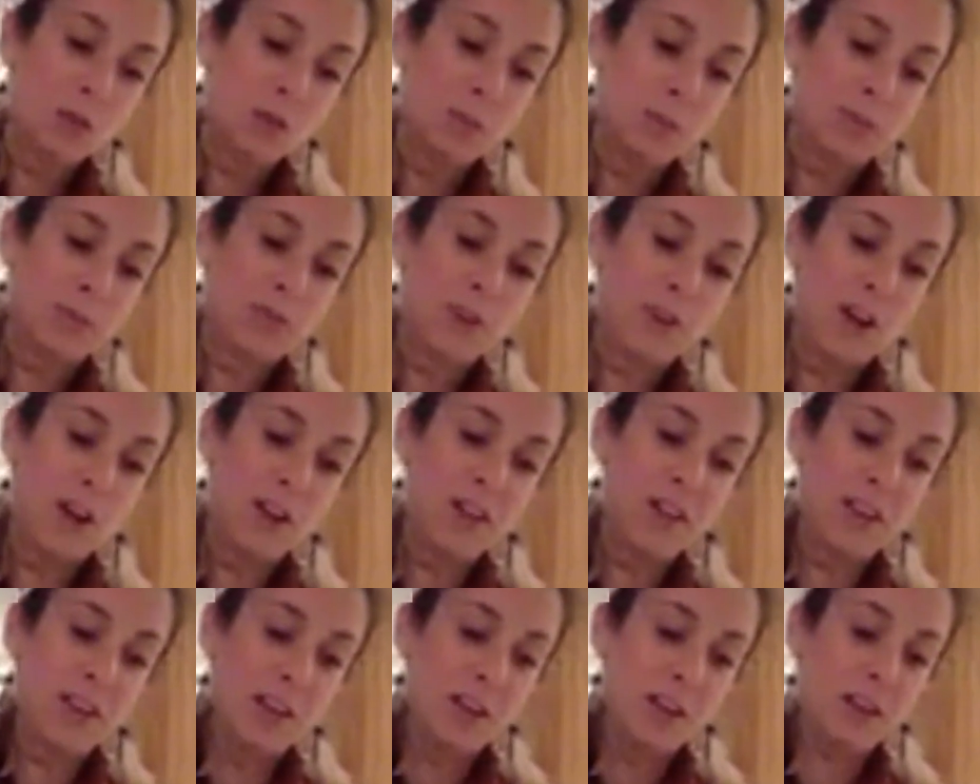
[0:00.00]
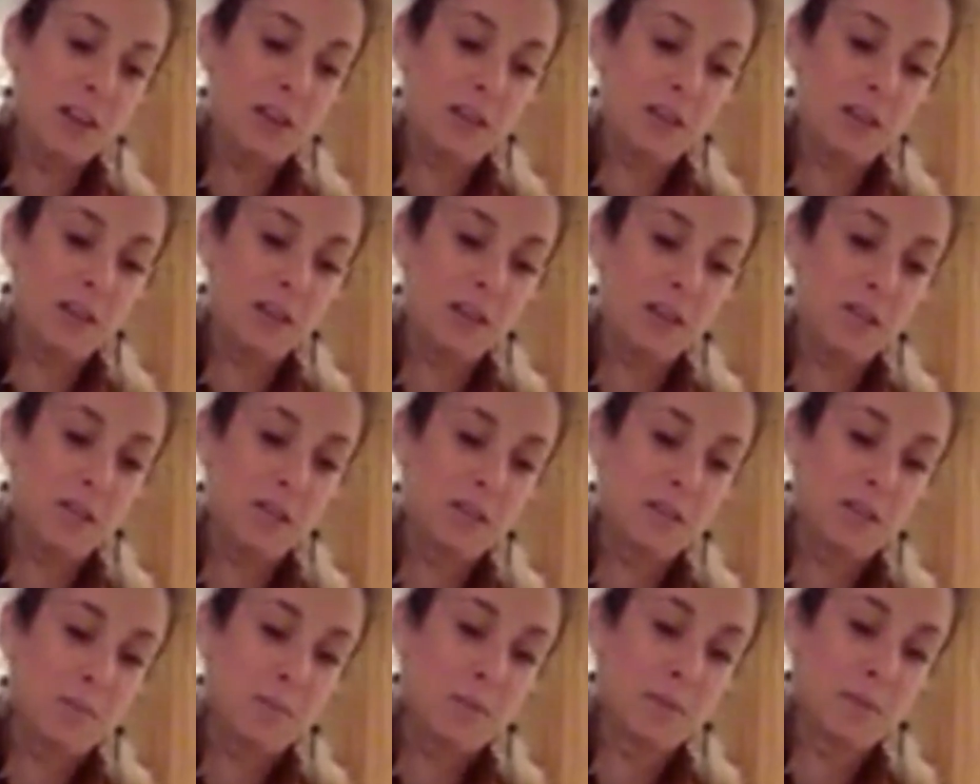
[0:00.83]
frothy,
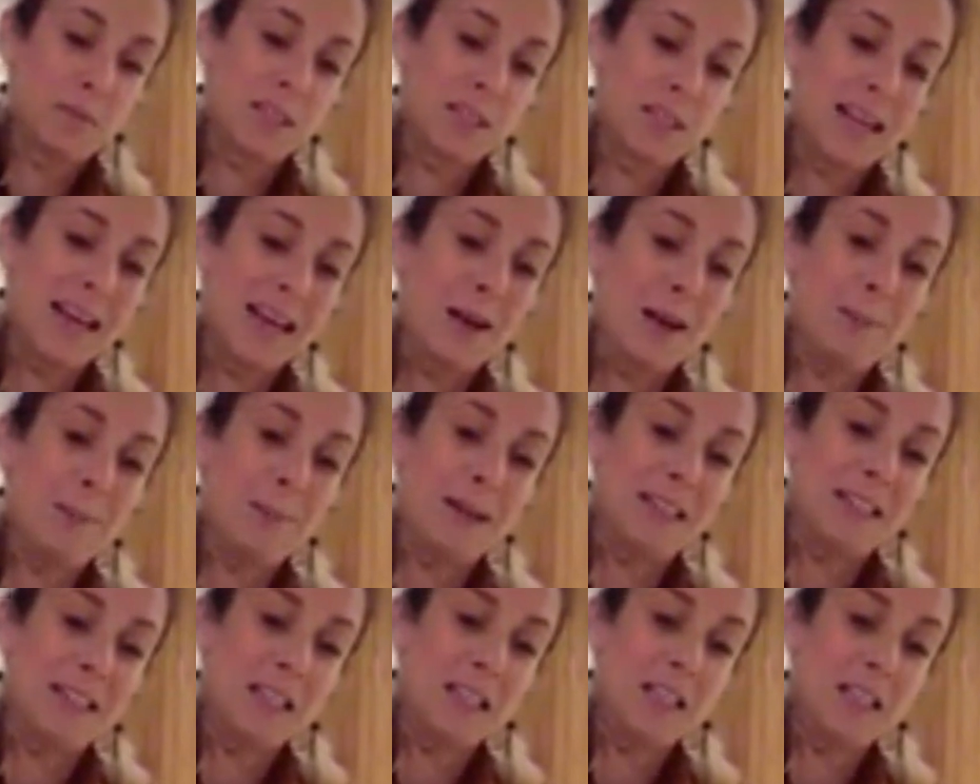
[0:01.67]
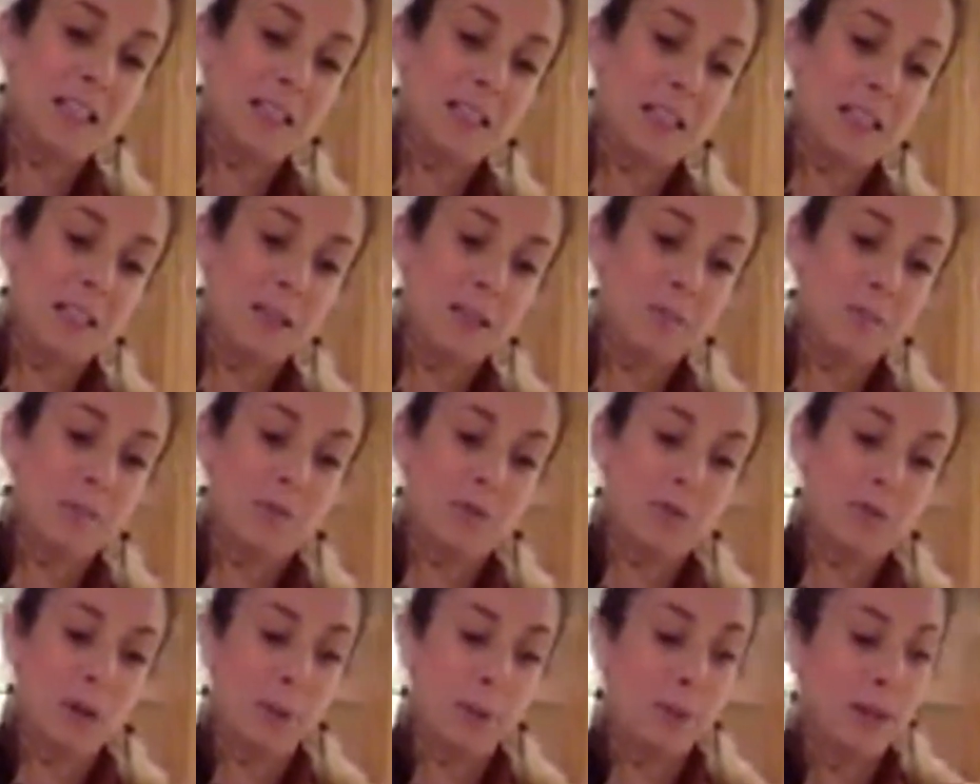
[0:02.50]
just gonna add my tequila in
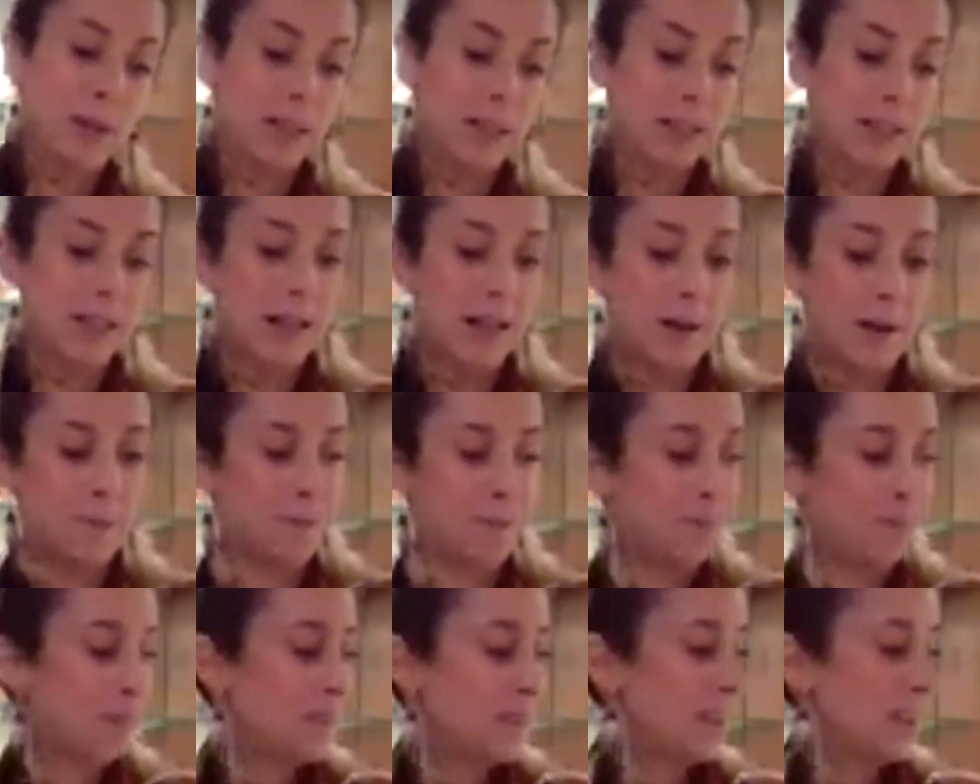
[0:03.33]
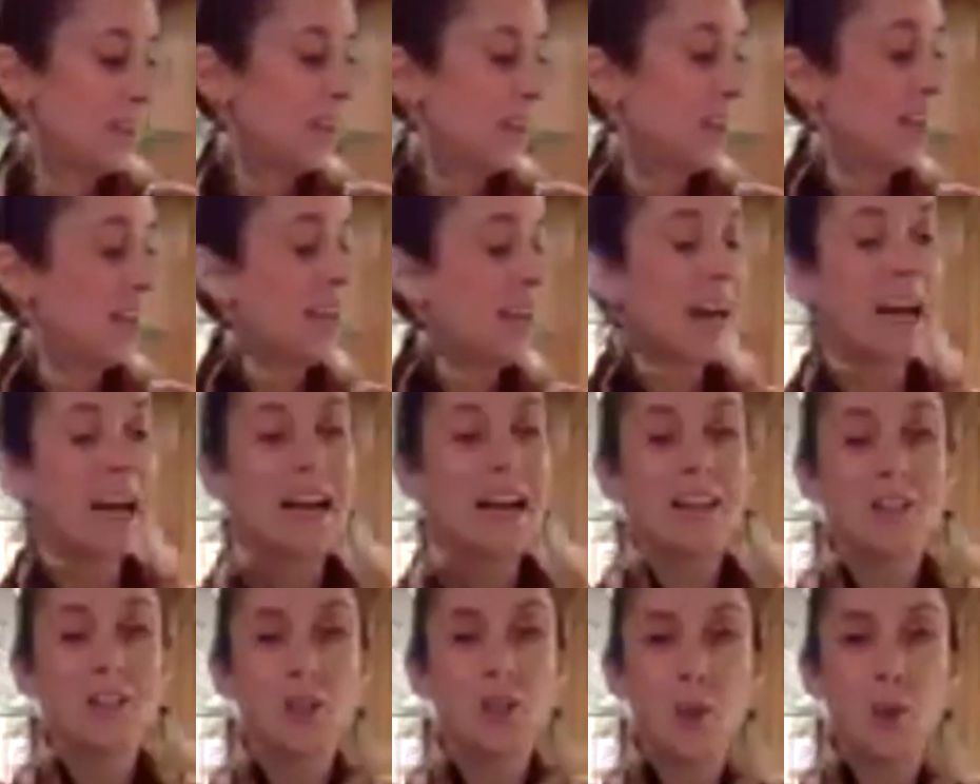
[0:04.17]
before I blend it up,
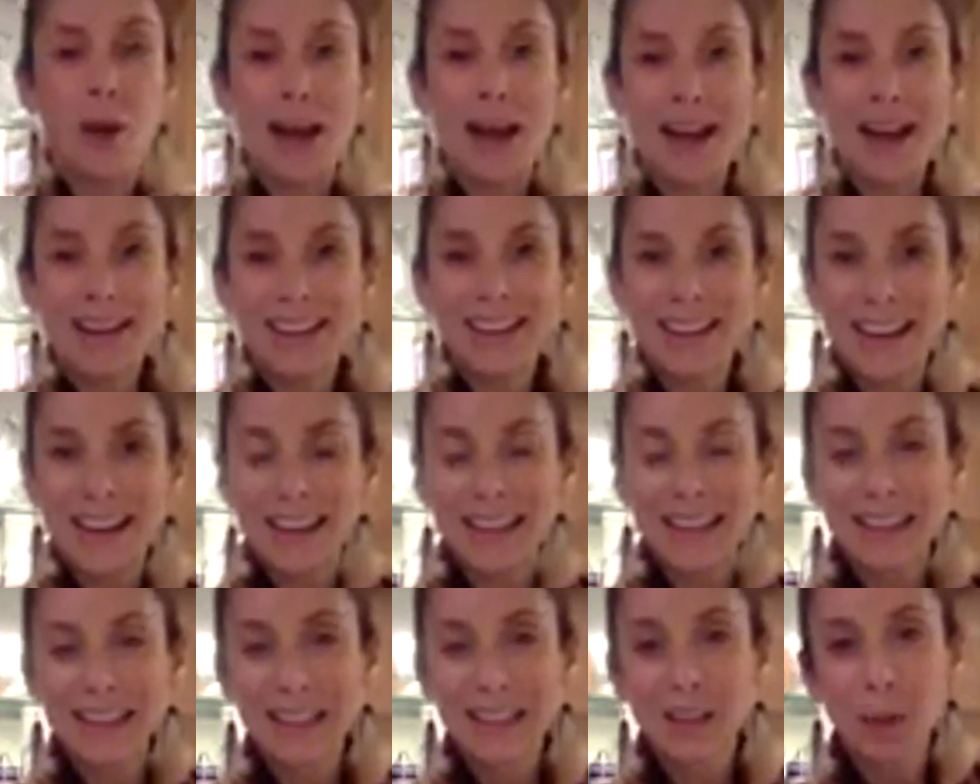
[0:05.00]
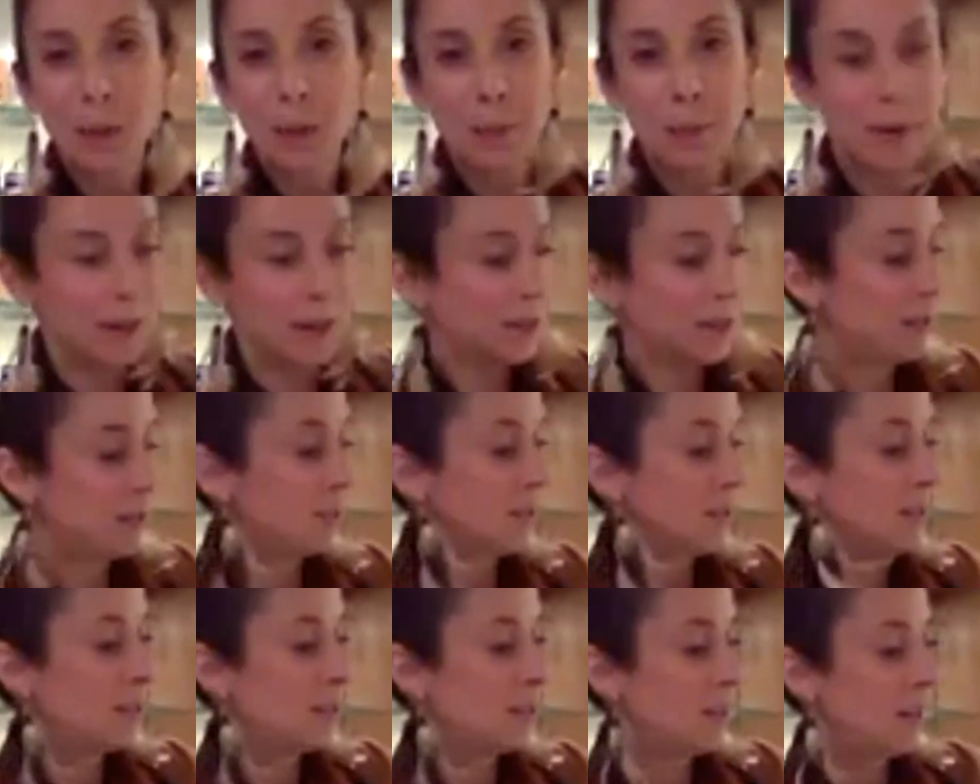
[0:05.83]
is you add in a little bit
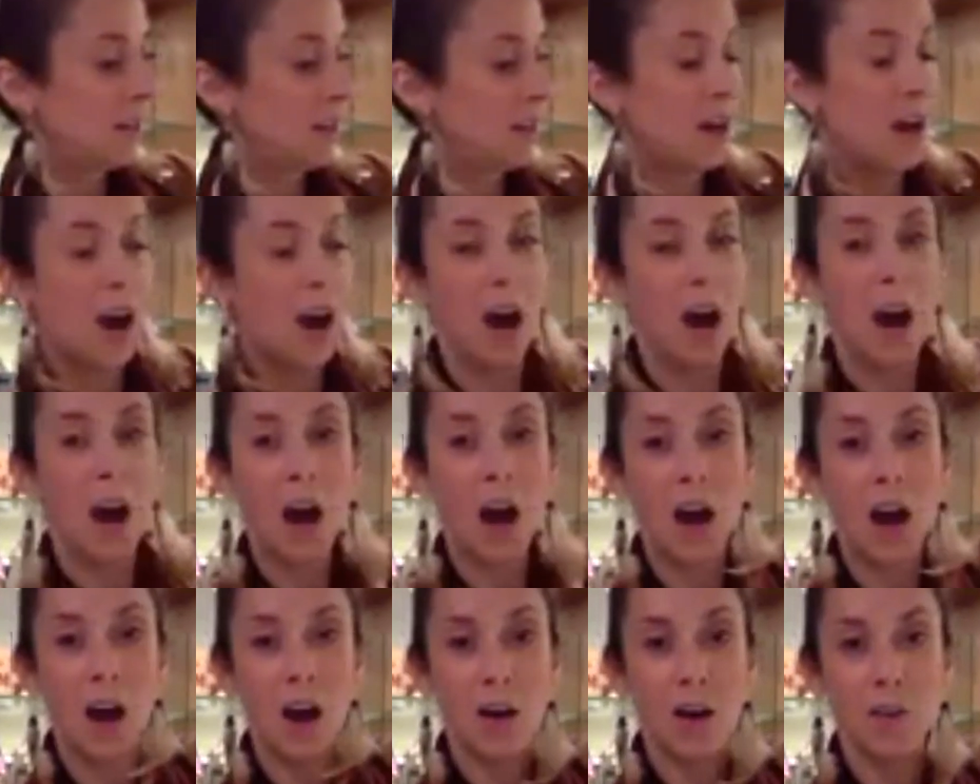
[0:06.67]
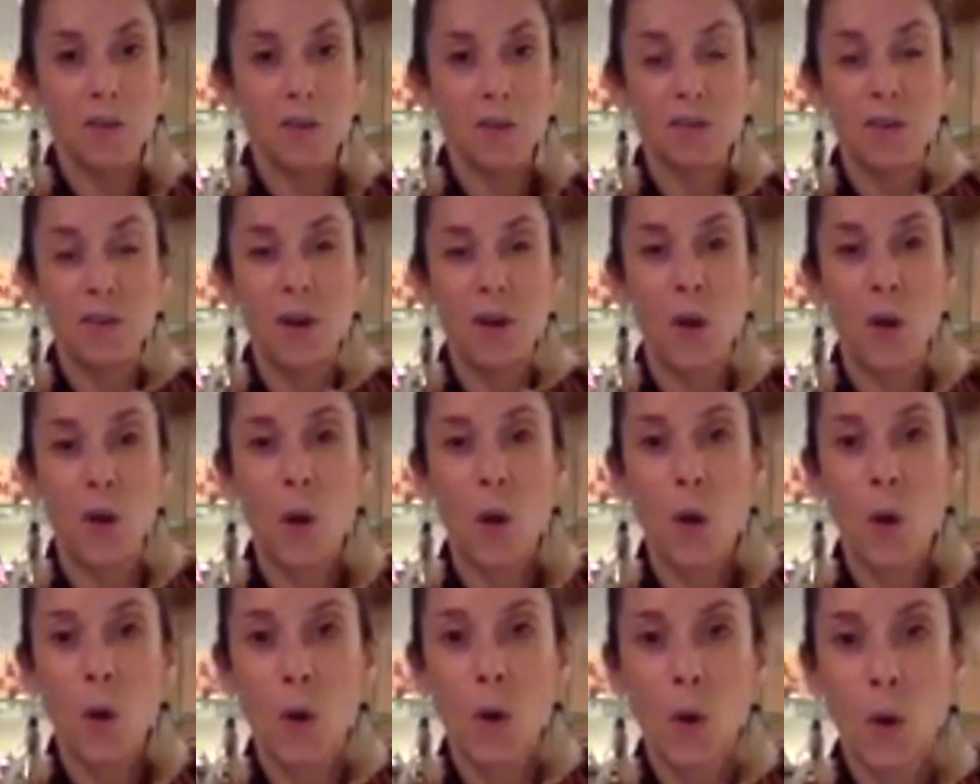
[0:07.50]
of
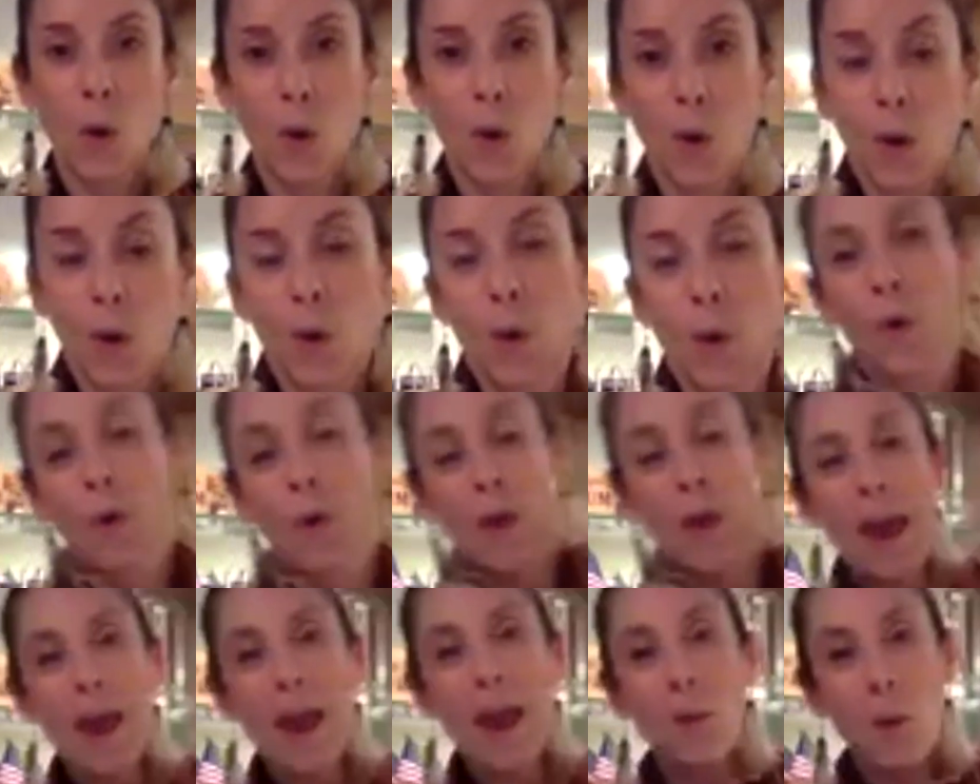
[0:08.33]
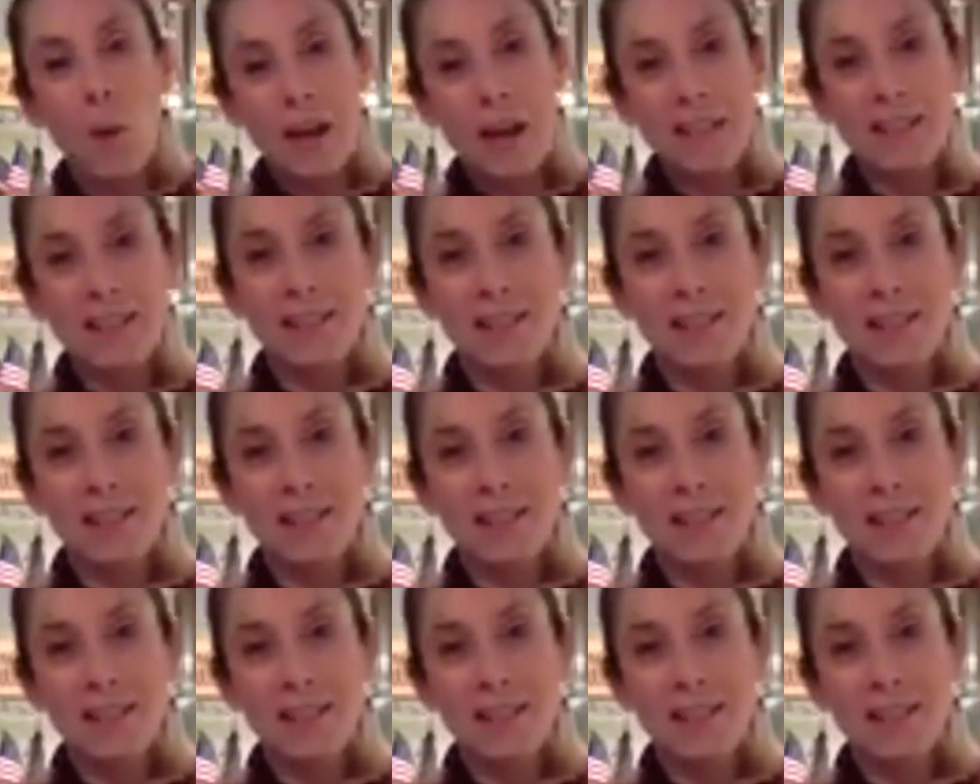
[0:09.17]
egg white.